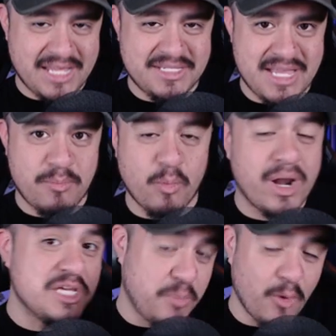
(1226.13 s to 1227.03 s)
step, when
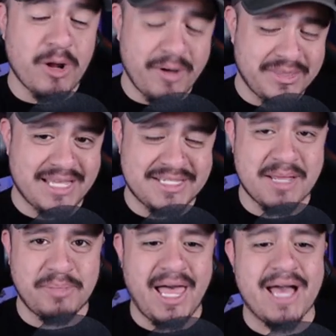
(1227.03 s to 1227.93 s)
I spoke about that
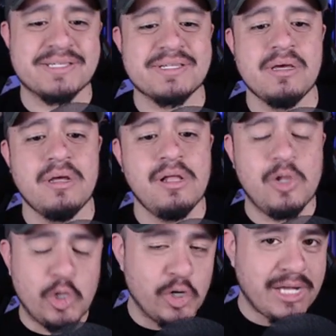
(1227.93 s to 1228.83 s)
step last,
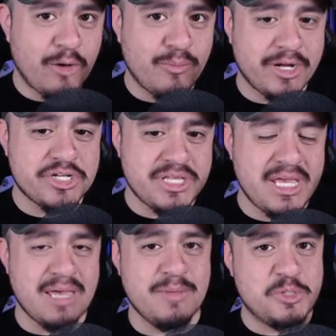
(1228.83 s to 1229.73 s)
look how much the
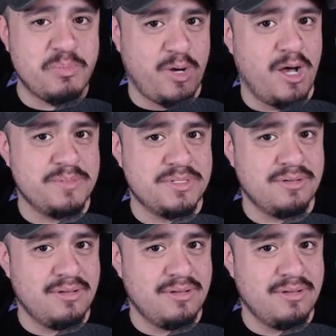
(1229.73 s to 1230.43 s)
image pops.